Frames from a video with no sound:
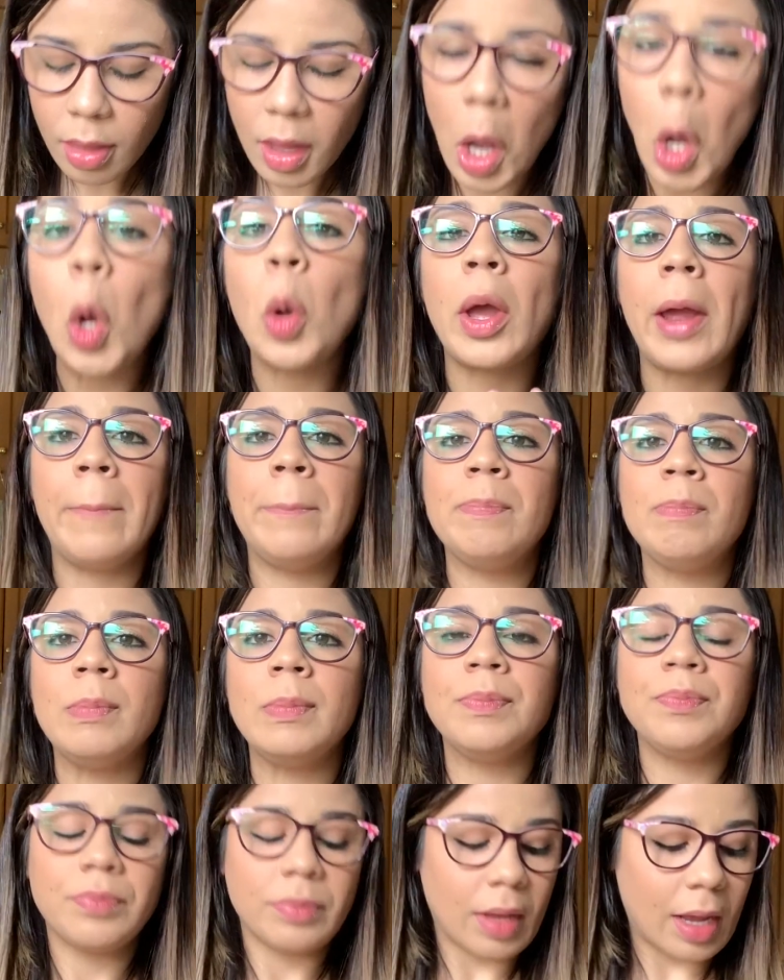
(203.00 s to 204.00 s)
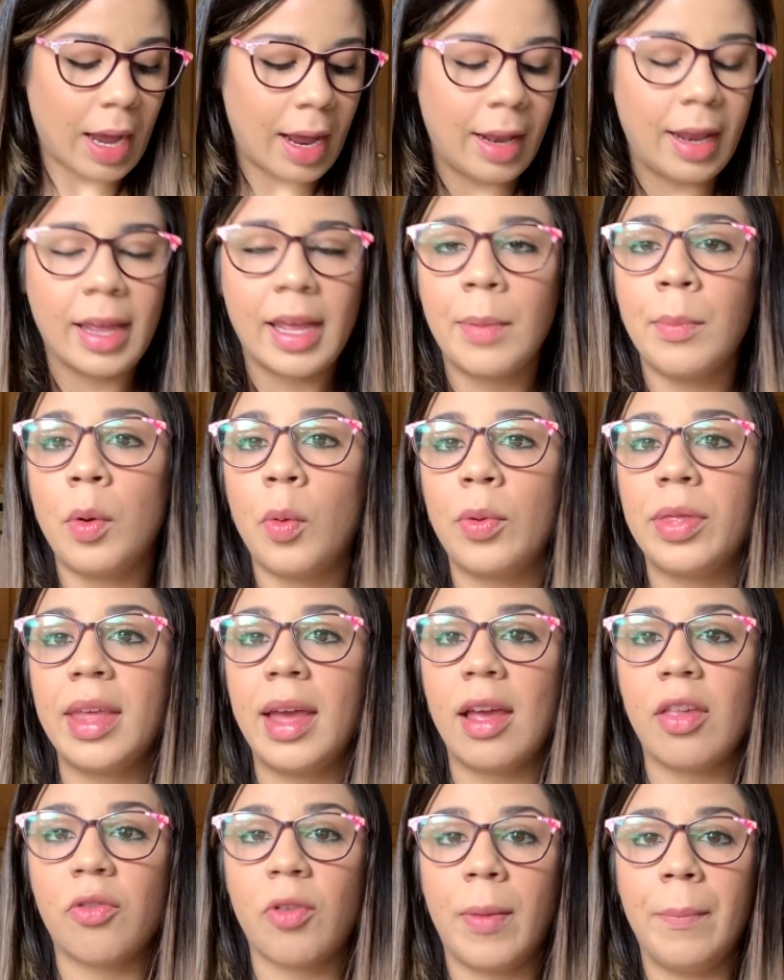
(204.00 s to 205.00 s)
Okay, I like it more with the
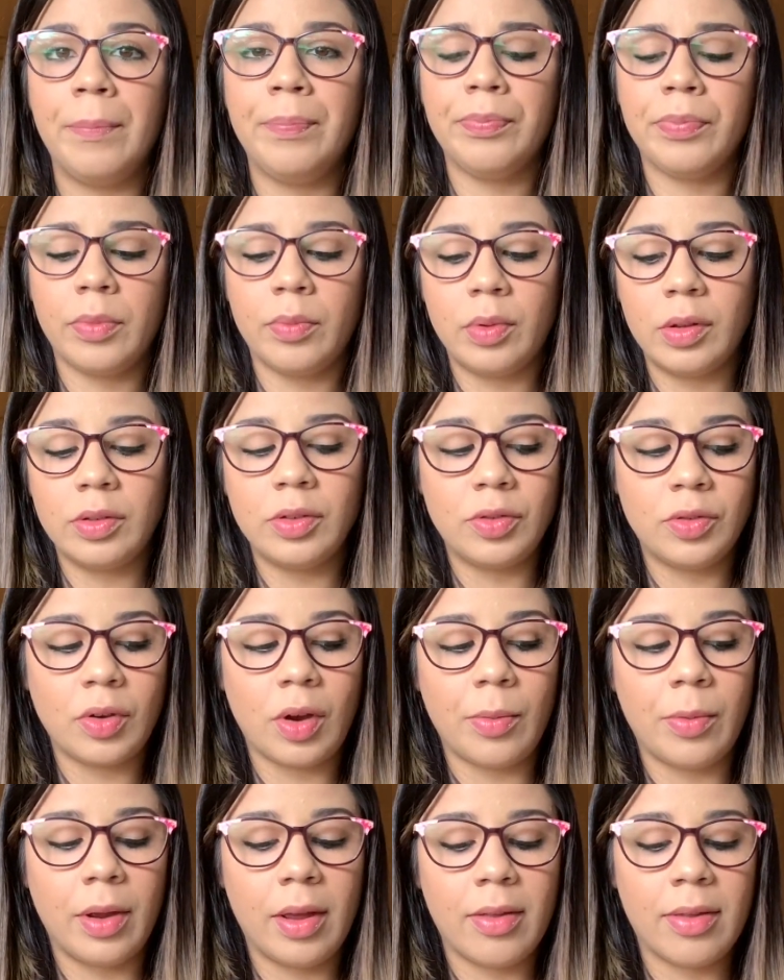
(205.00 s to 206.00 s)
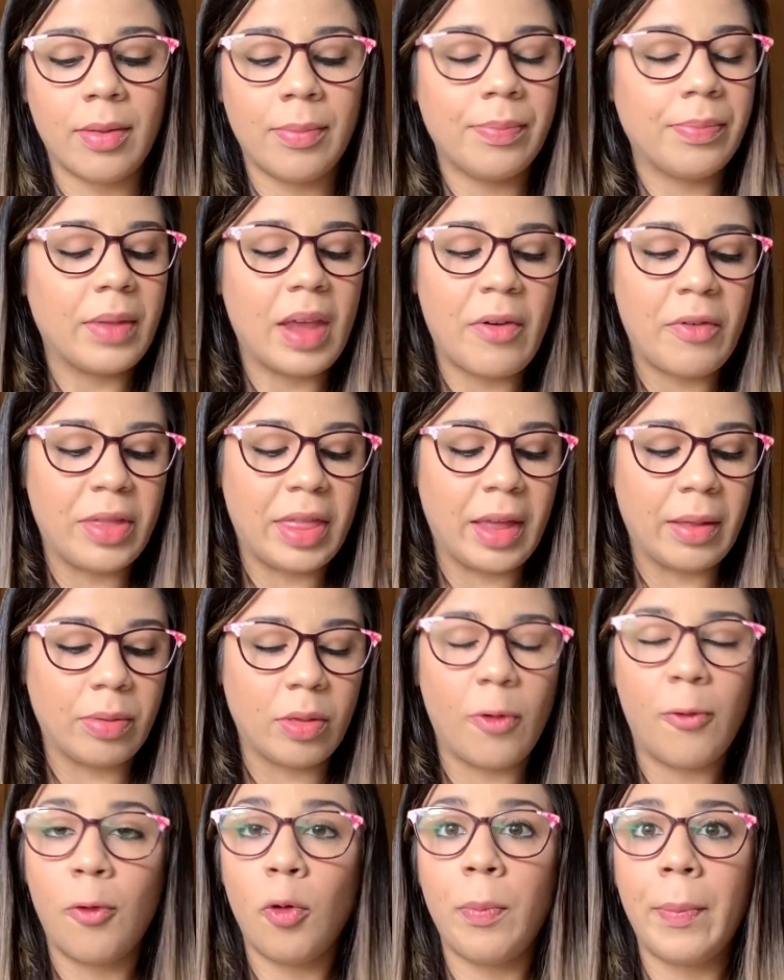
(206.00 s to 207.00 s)
ice cream, plus the strawberries, everything,
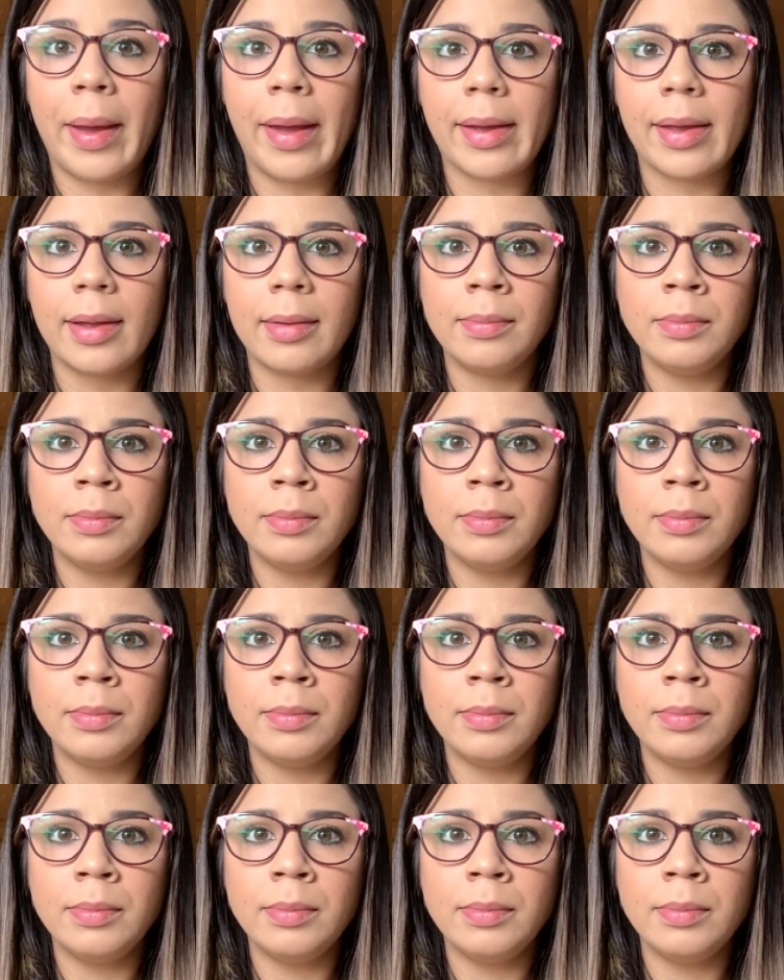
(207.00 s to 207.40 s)
the full pack.